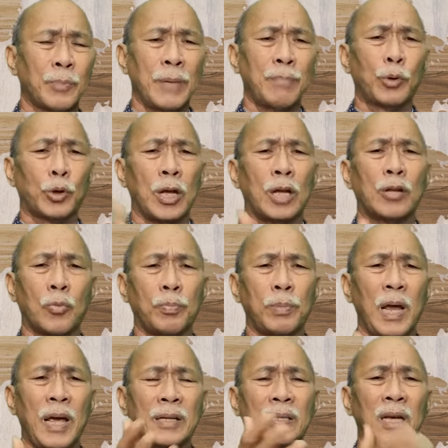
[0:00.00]
put into
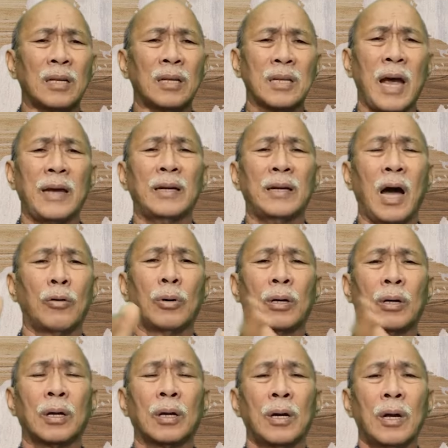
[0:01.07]
place inside
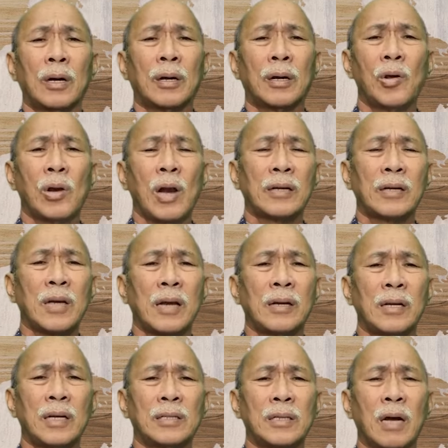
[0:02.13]
our regular
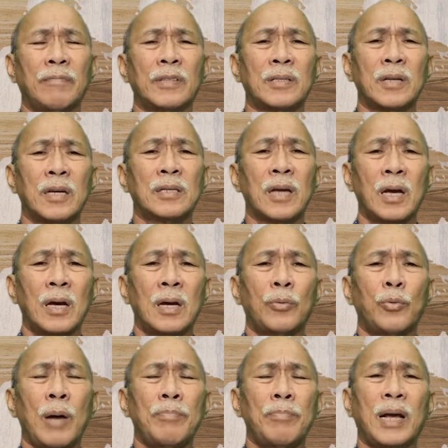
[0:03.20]
Sunday services, we
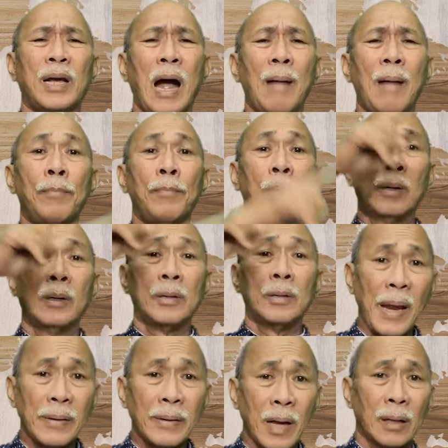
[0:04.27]
have become
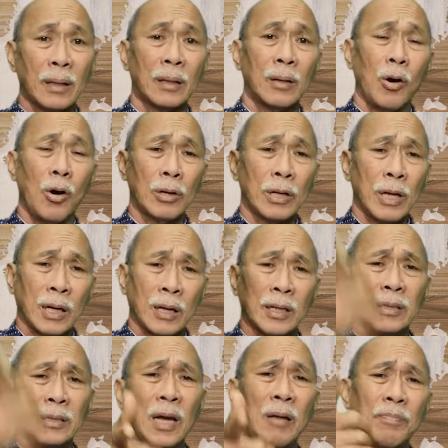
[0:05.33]
dependent. All the
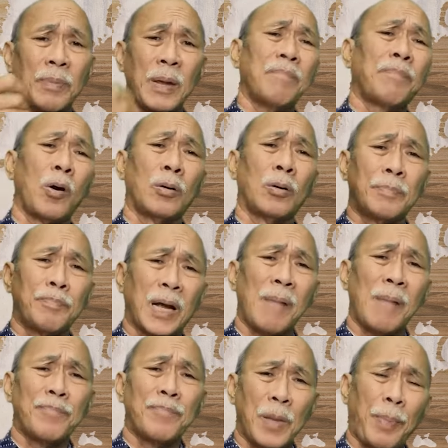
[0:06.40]
Christian people
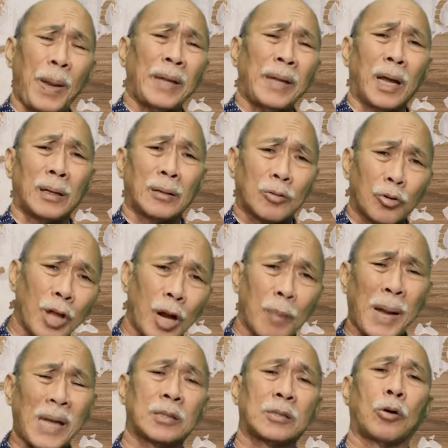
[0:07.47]
become dependent to their
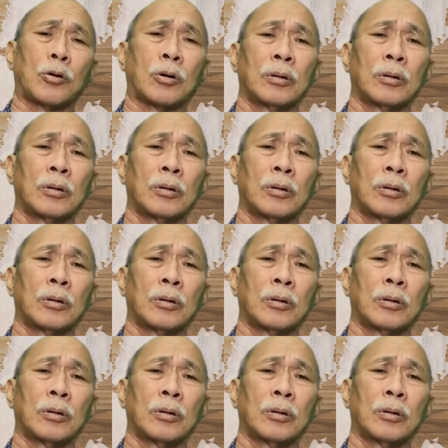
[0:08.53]
pastor.